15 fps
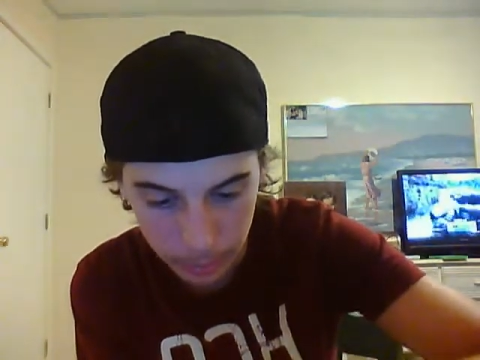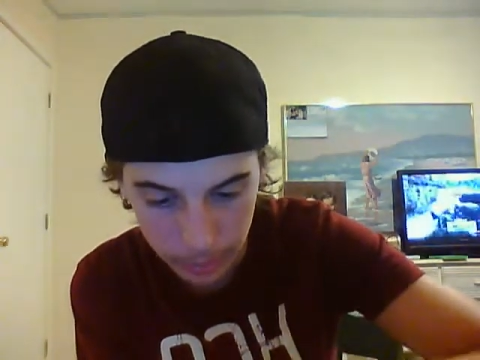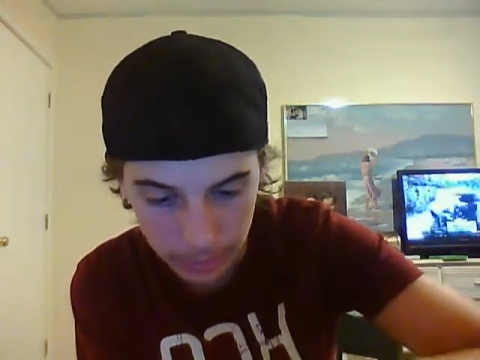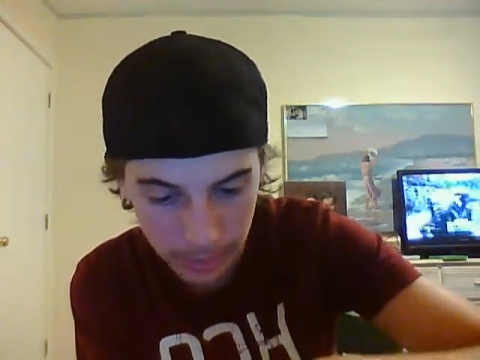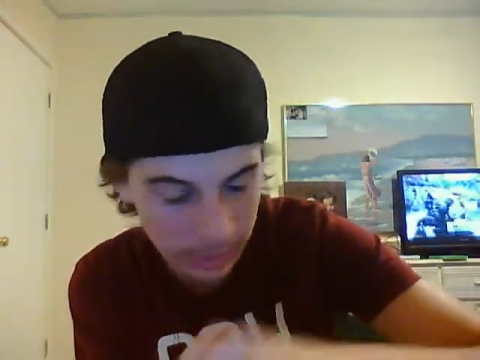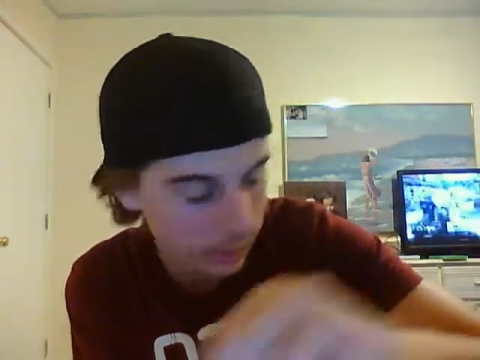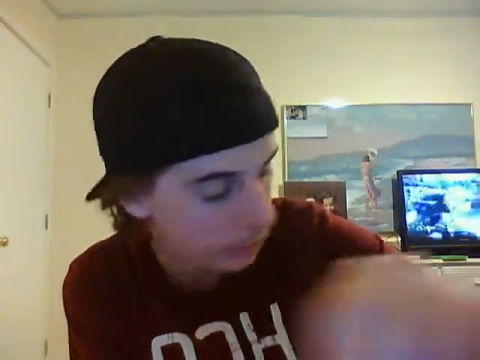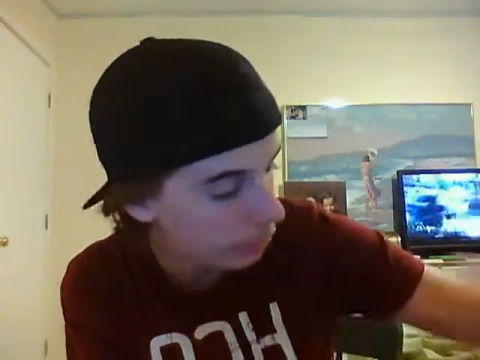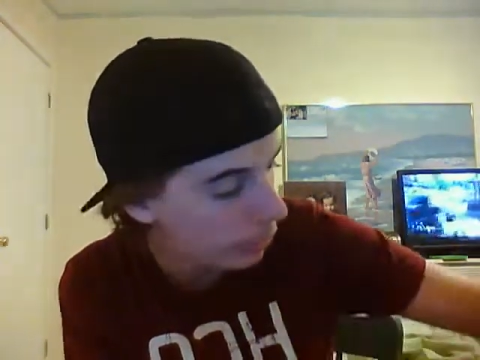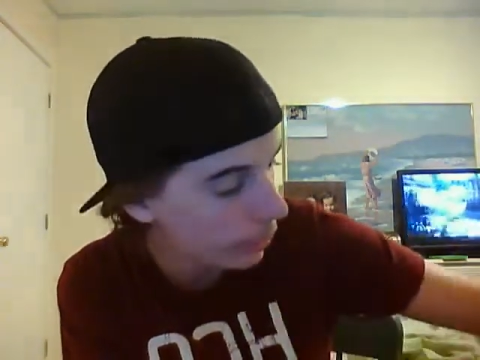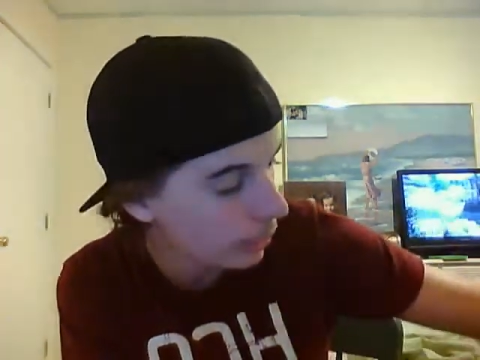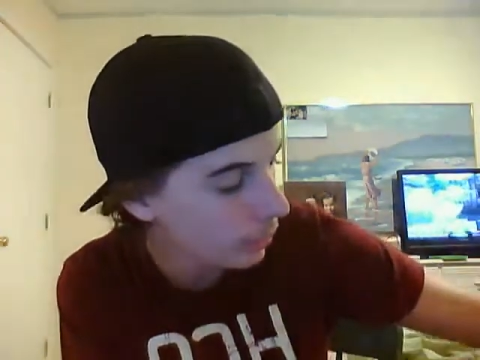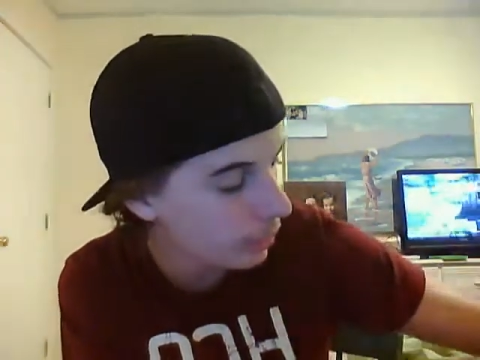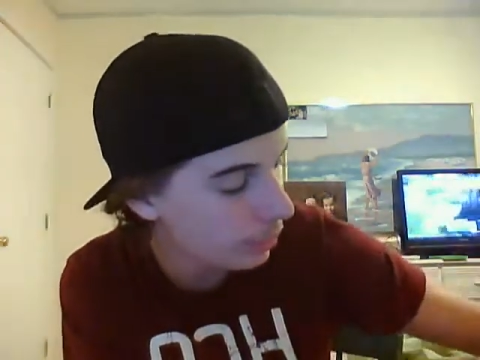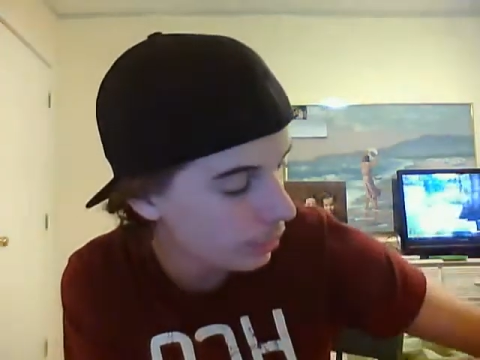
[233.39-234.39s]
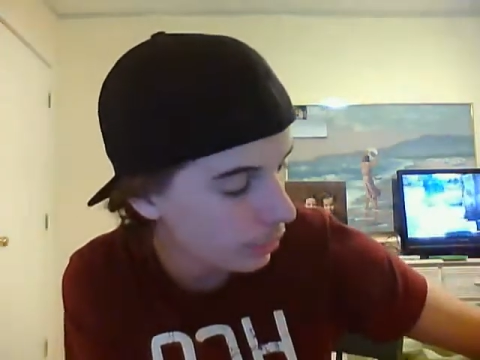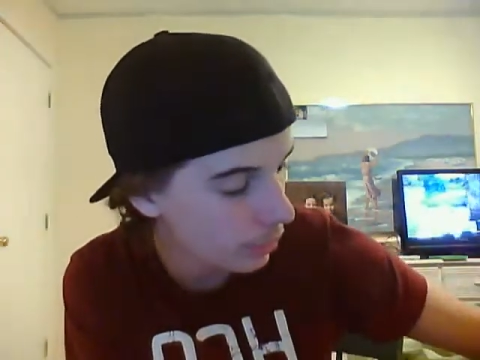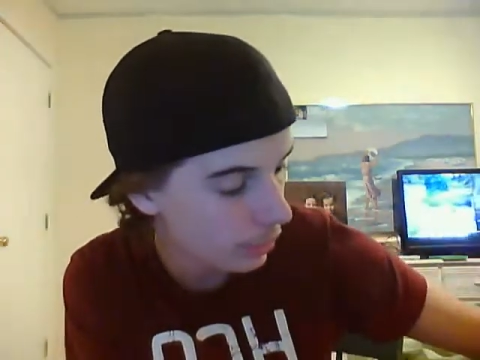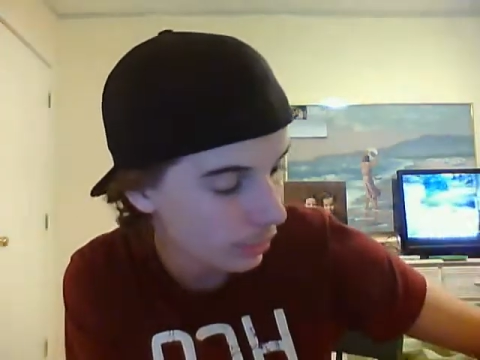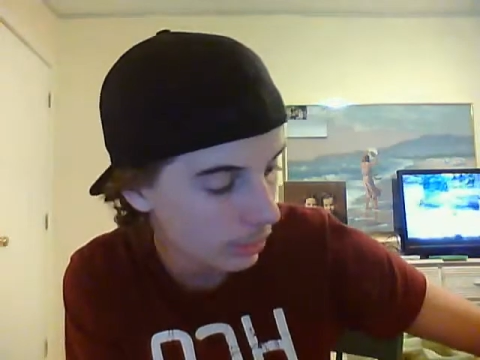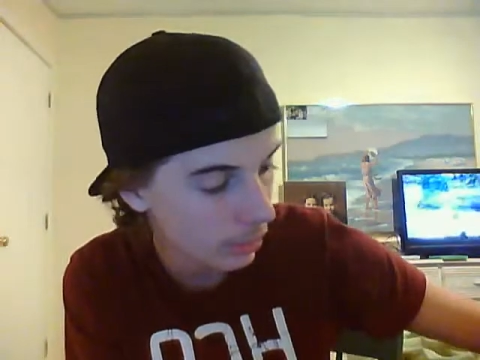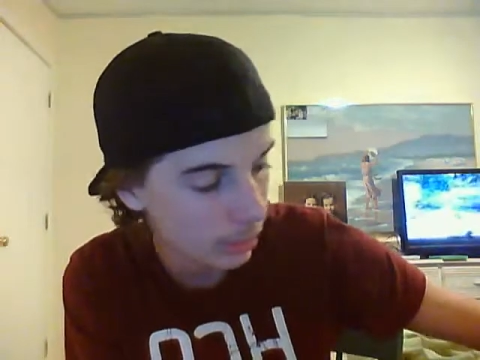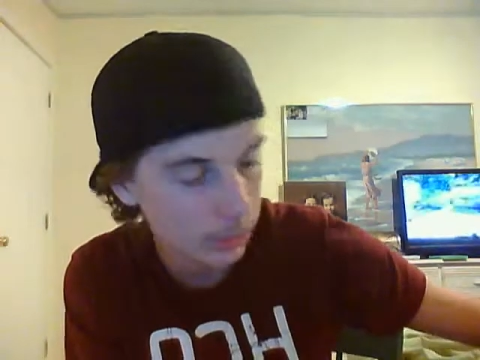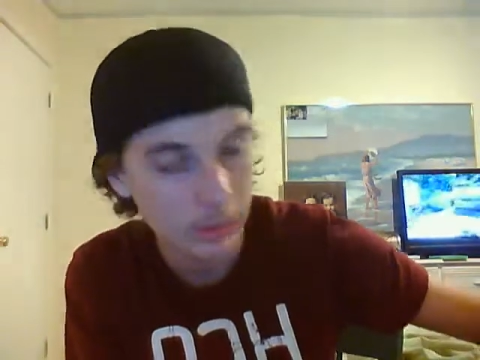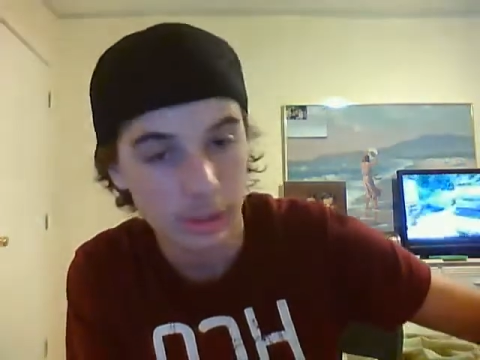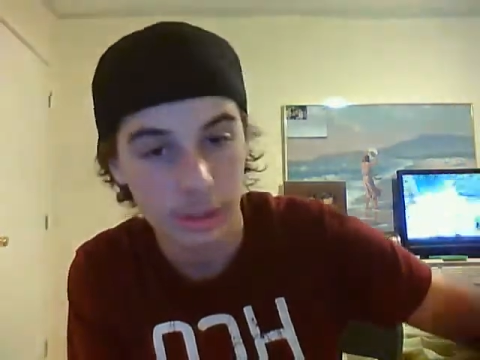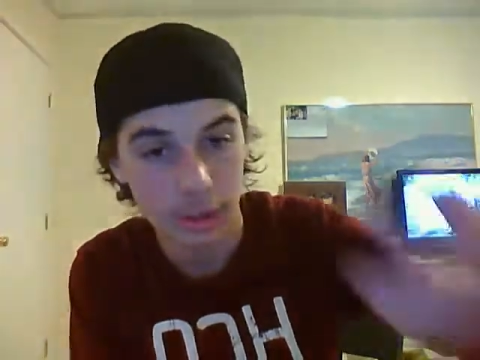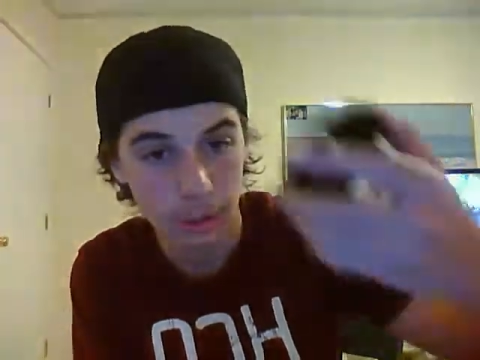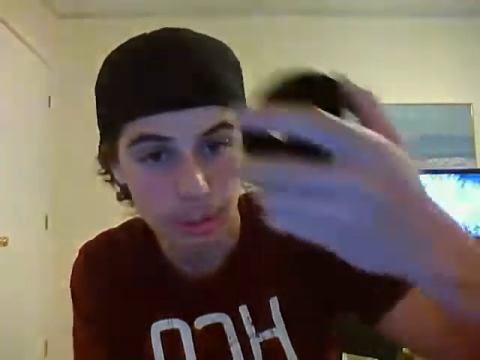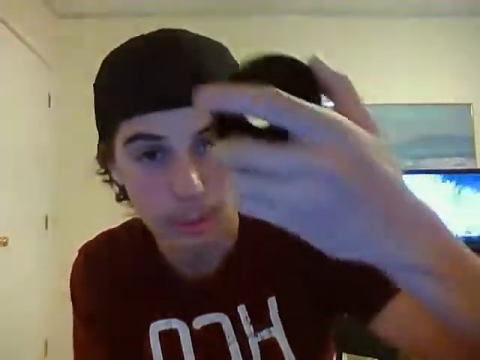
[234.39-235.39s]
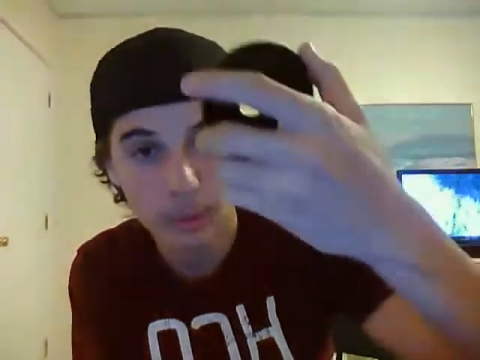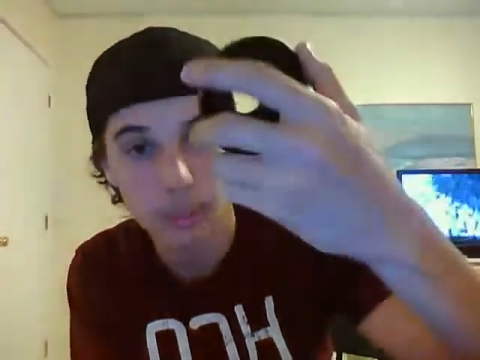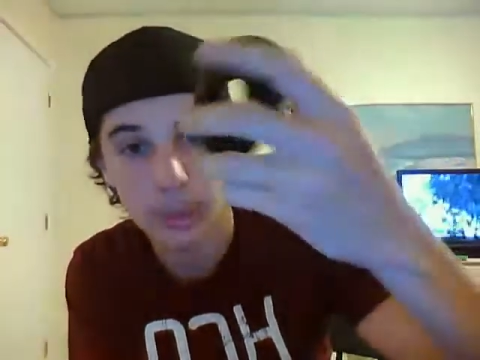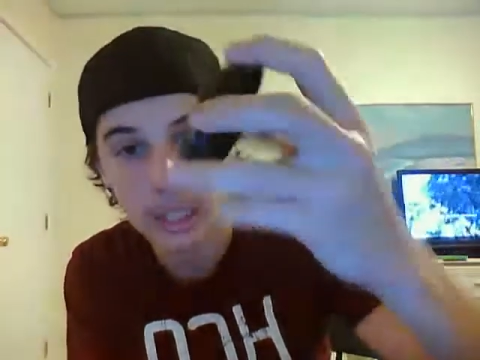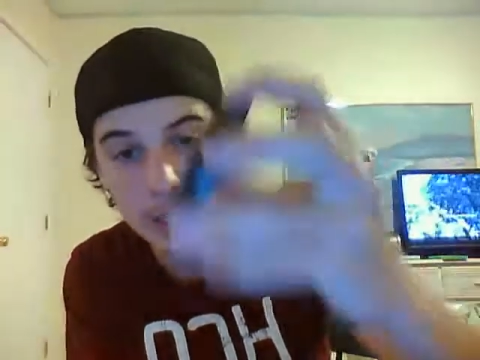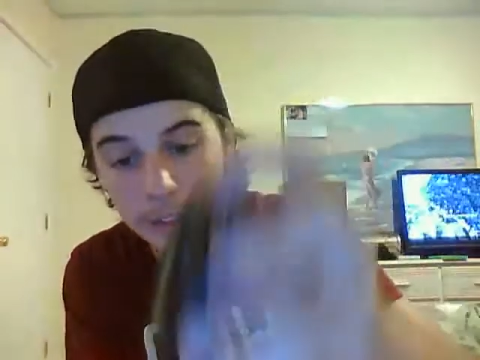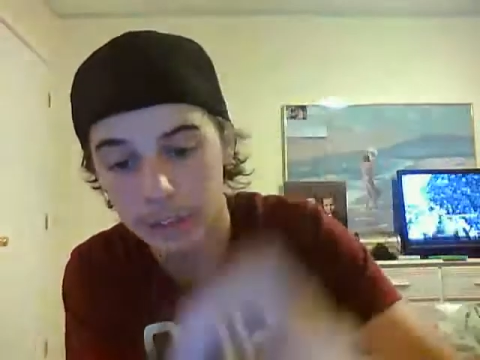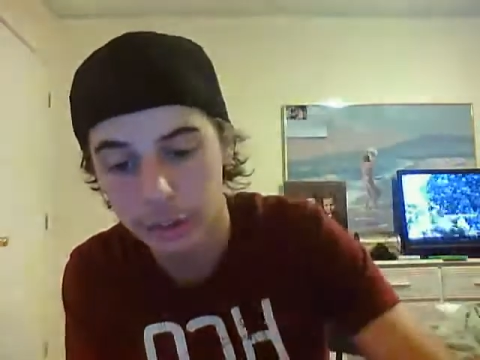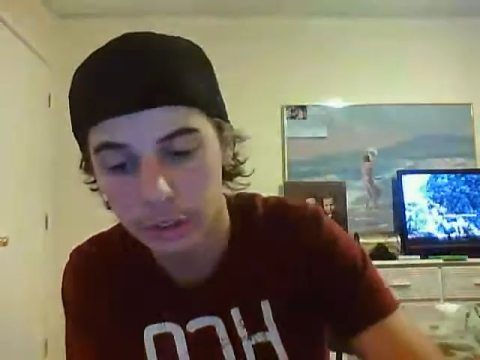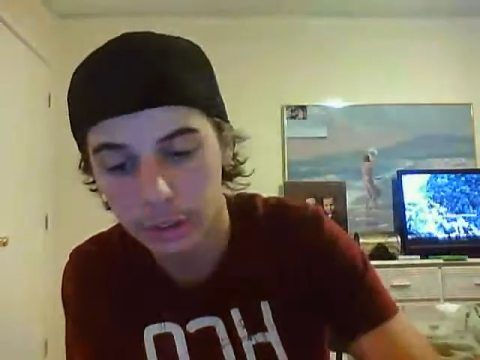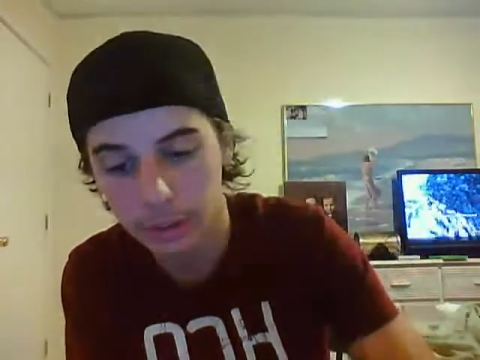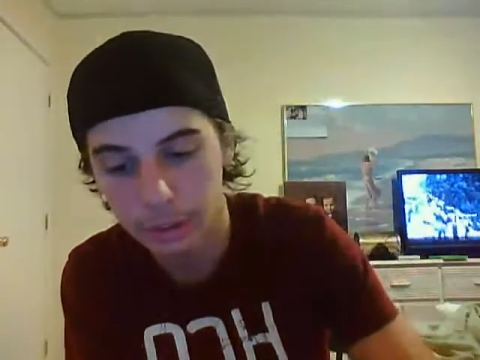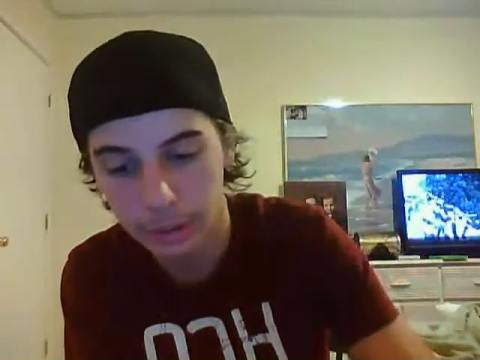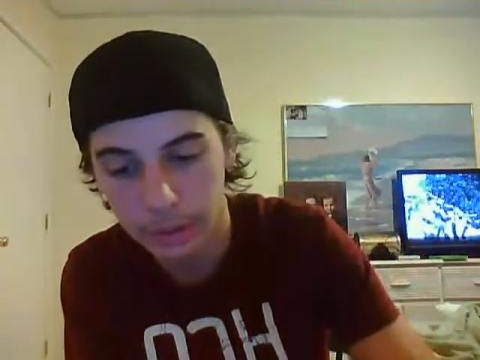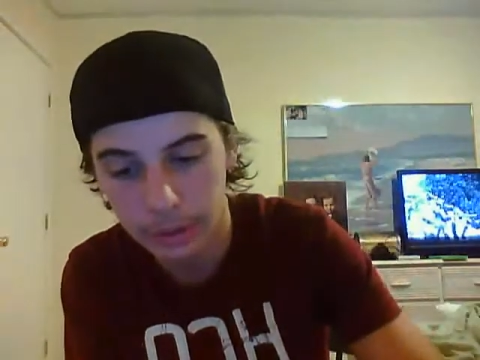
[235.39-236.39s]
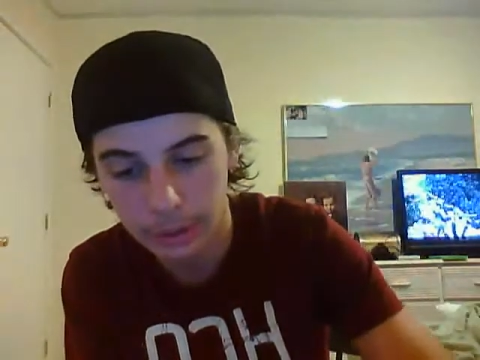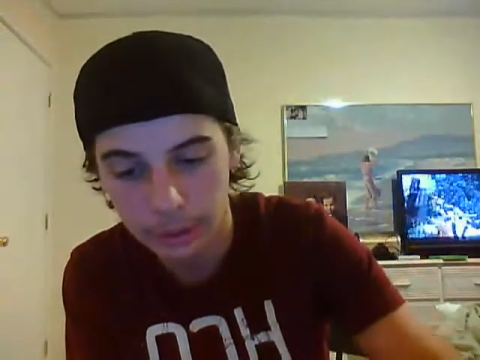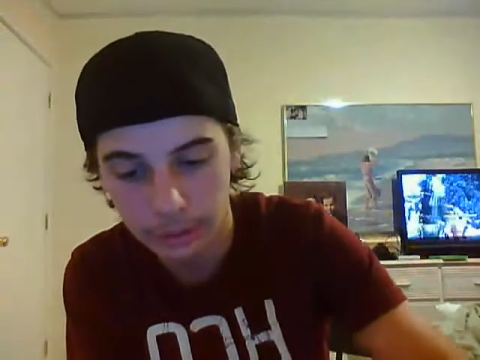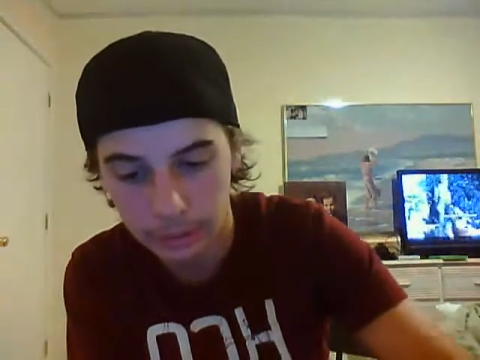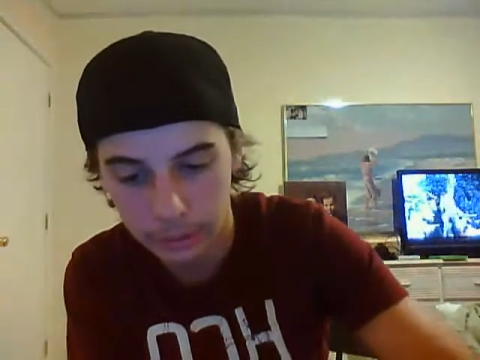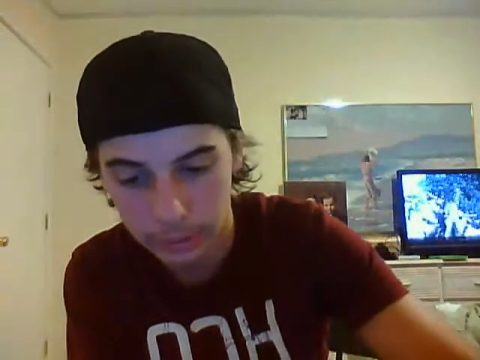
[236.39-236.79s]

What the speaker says: Put that in first, you put the black shelf in,